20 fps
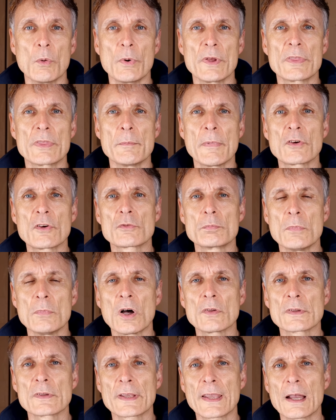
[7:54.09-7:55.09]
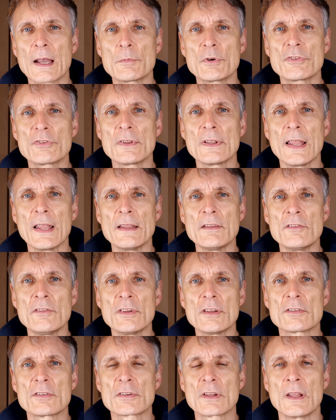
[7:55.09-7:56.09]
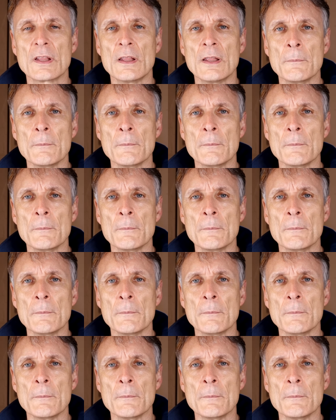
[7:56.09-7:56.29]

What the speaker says: with the most modern cameras and lenses.